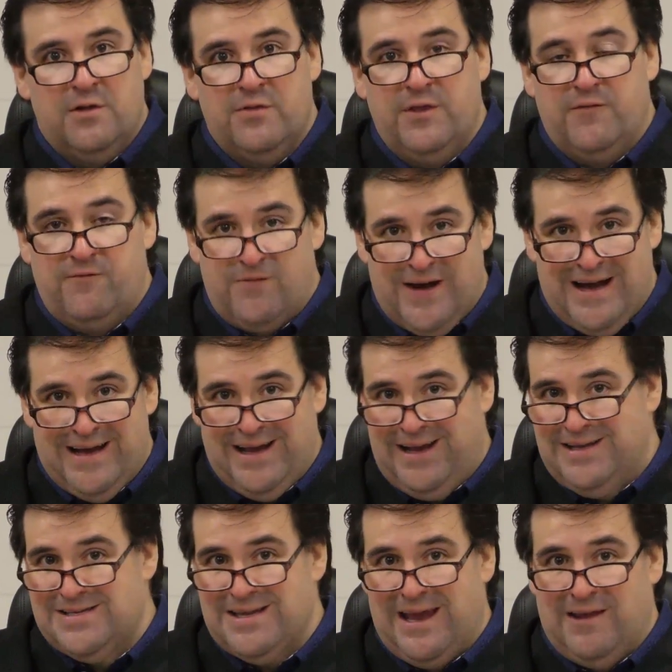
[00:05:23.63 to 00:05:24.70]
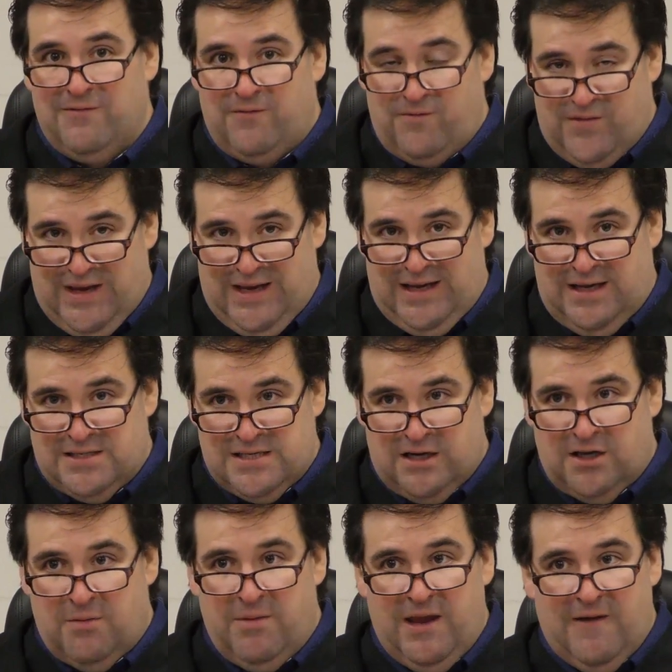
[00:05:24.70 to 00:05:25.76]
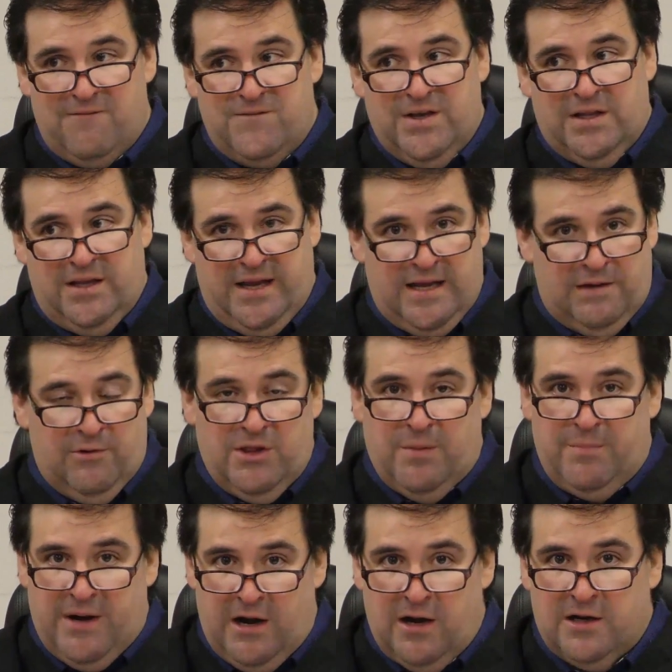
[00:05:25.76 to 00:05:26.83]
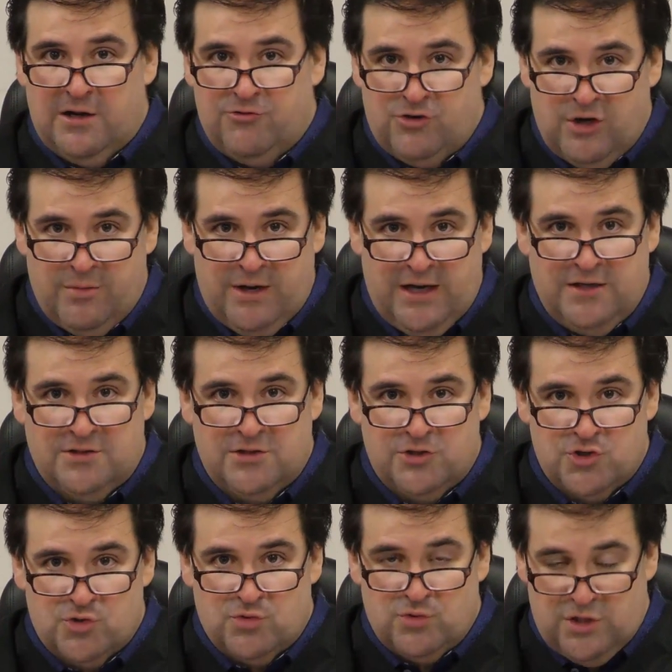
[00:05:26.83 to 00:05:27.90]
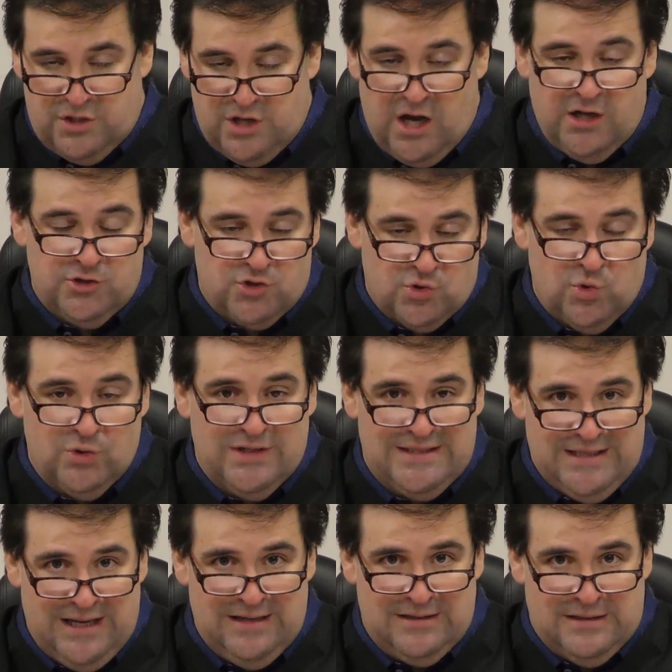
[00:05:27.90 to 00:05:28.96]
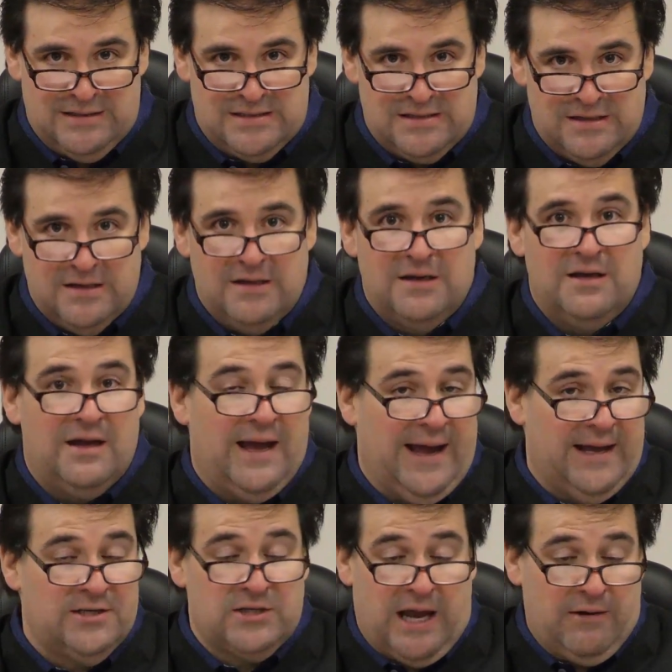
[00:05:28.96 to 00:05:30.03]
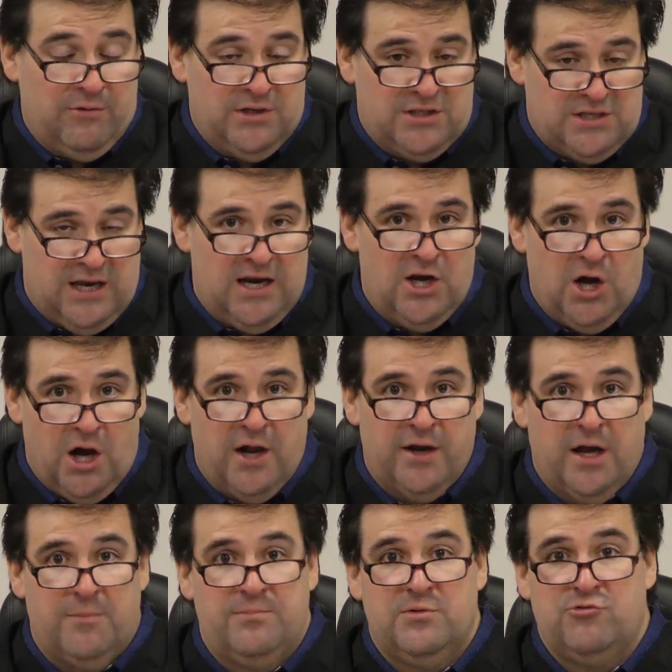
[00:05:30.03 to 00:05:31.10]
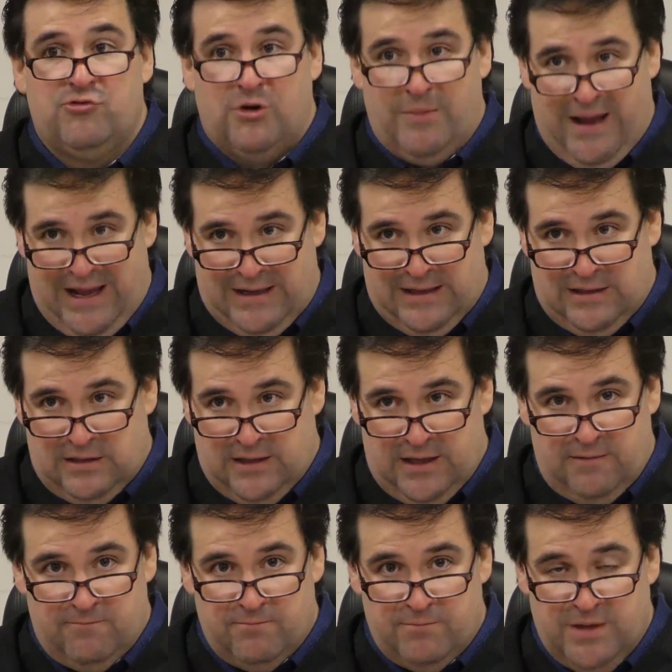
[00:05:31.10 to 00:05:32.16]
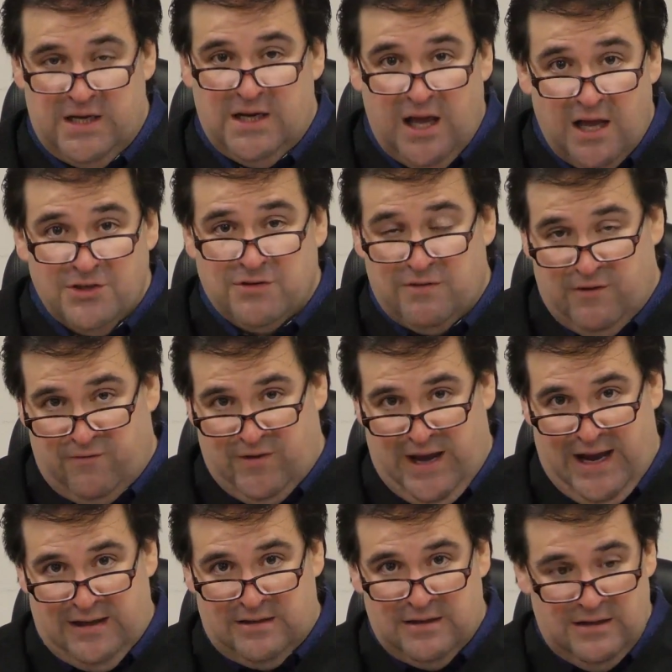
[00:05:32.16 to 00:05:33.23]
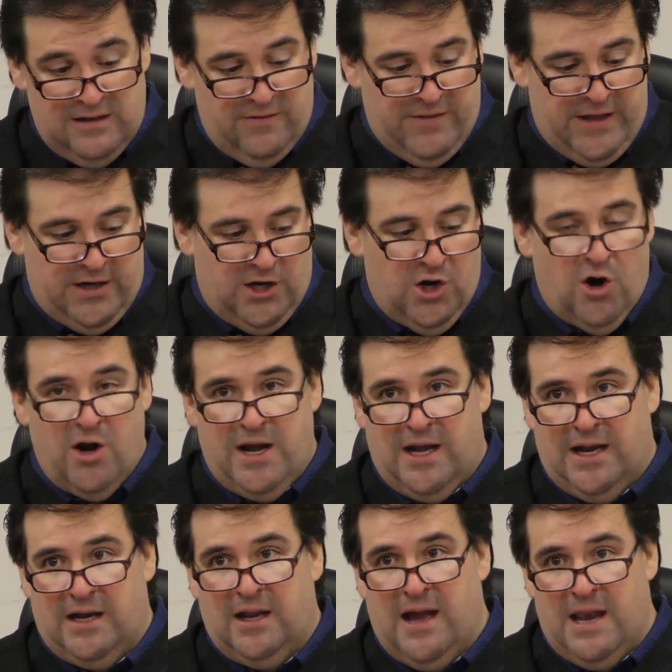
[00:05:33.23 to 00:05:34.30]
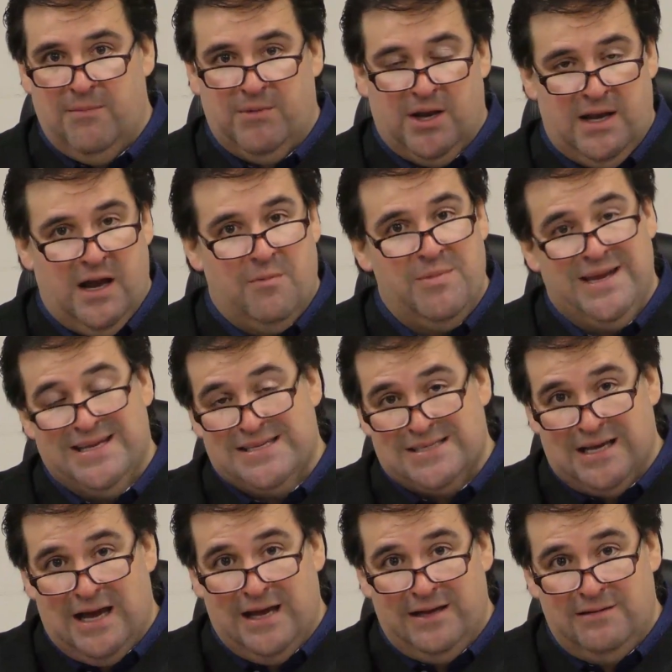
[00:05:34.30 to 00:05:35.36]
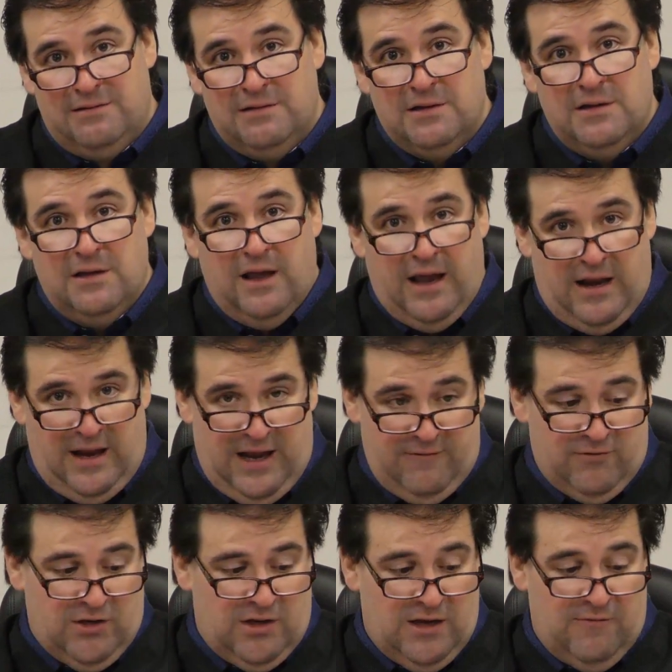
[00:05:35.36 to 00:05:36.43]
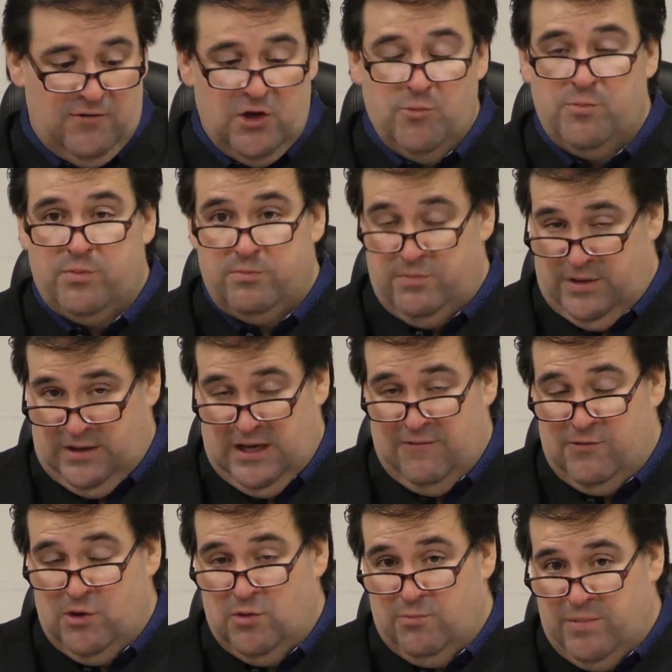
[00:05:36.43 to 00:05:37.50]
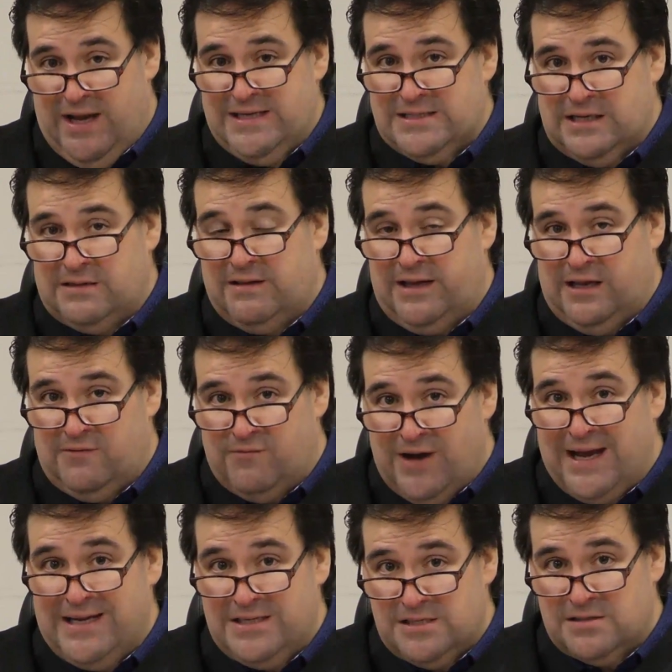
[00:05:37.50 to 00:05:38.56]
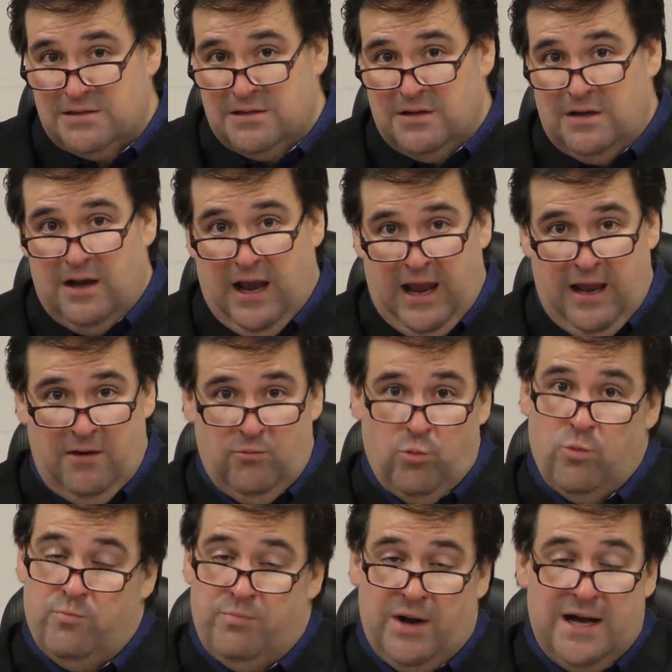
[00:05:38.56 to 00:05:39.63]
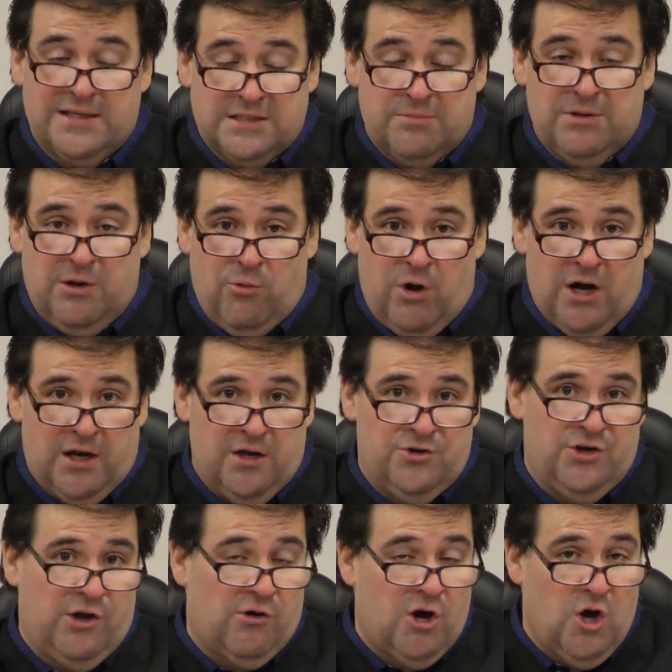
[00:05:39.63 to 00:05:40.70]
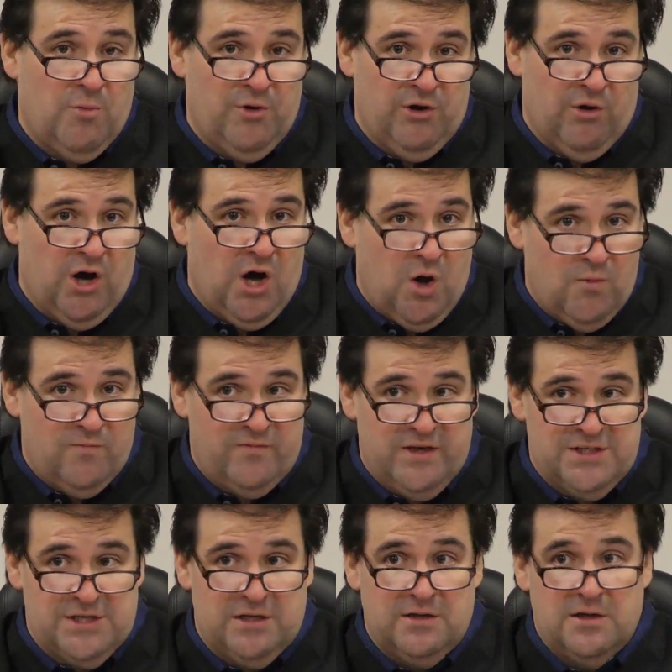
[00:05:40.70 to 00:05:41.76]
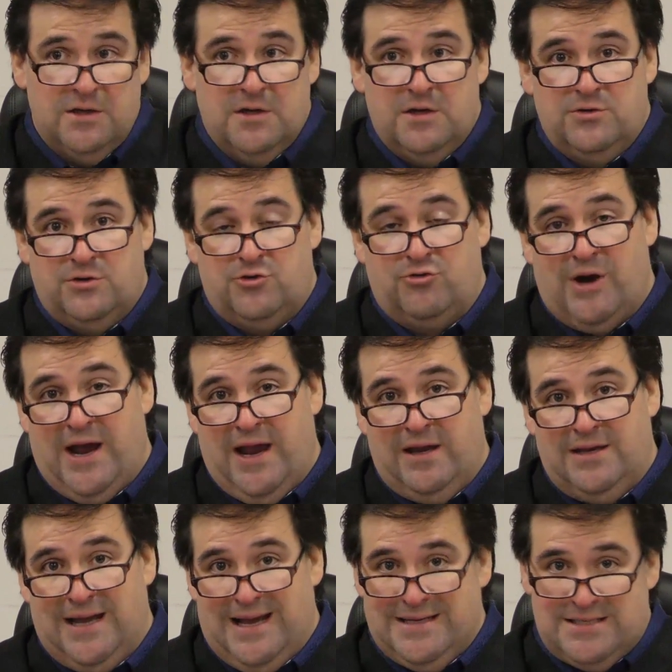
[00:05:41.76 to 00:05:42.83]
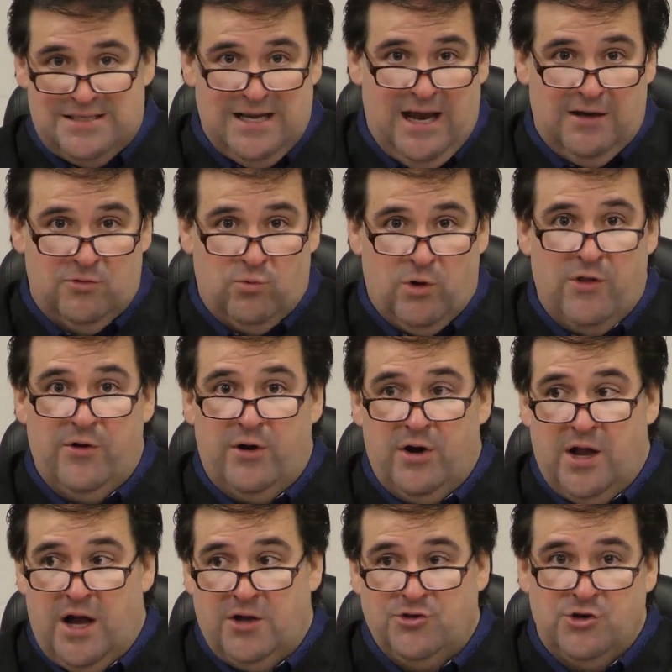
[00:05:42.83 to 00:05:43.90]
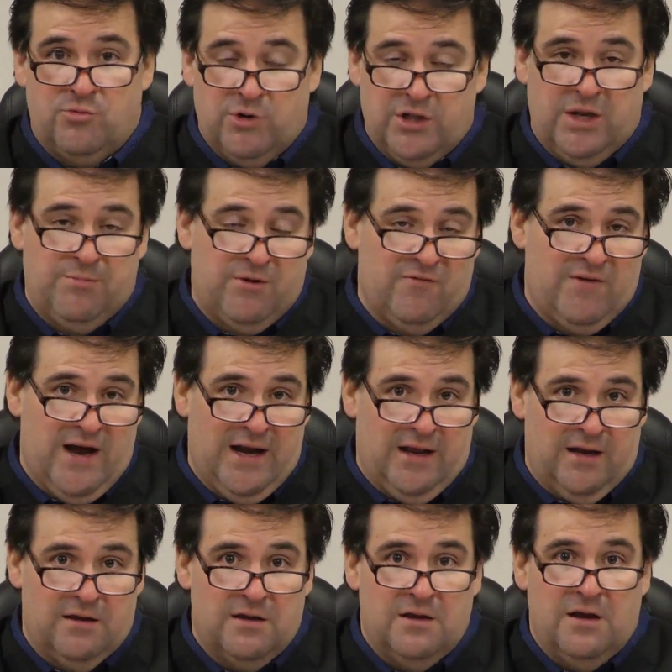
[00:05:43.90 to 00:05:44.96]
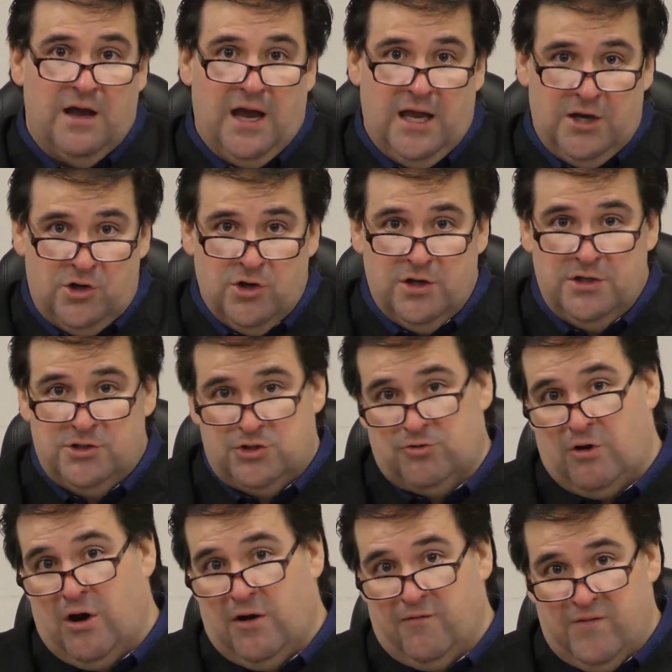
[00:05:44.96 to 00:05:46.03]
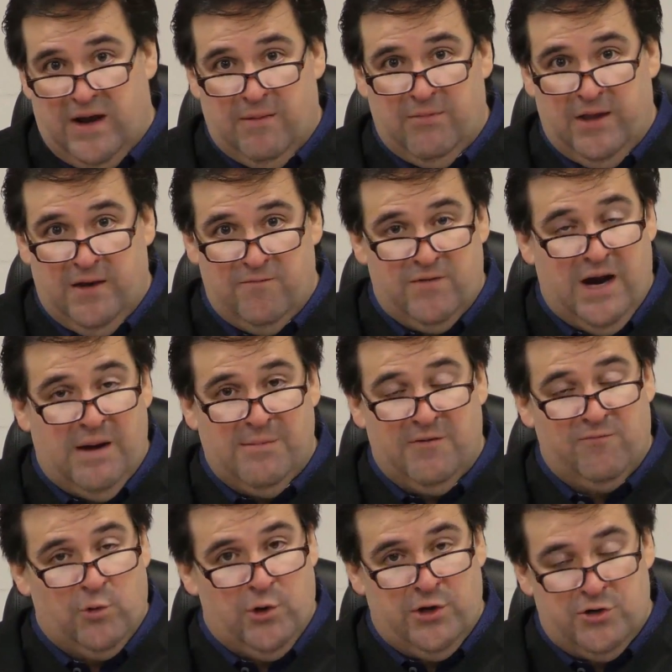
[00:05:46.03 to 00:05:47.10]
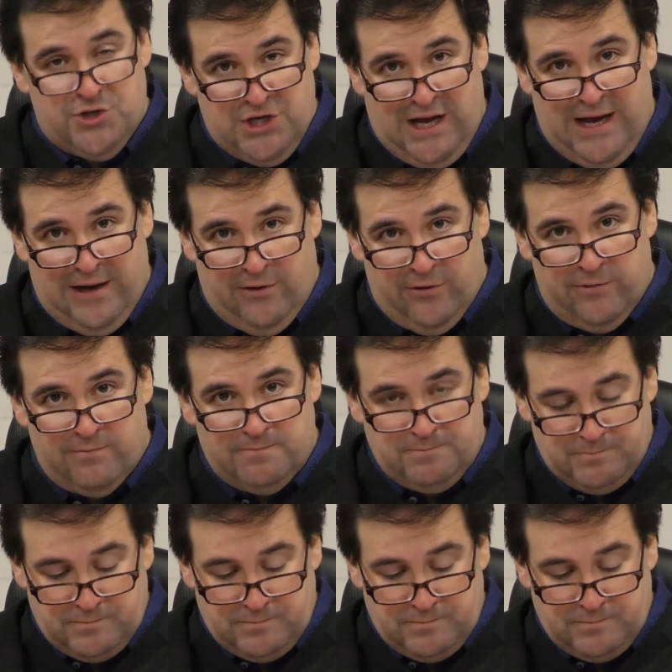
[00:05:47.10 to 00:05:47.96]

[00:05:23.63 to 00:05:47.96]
the fines and fees that could be affiliated with a parent contributing to non-school attendance has, I would say, gone up dramatically because of the fact that a guardian ad litem can now be assigned and have to give you basically advice and possibly walk into your home and do a home visit to try and dissect whether or not you're really providing a good, strong family environment for your child.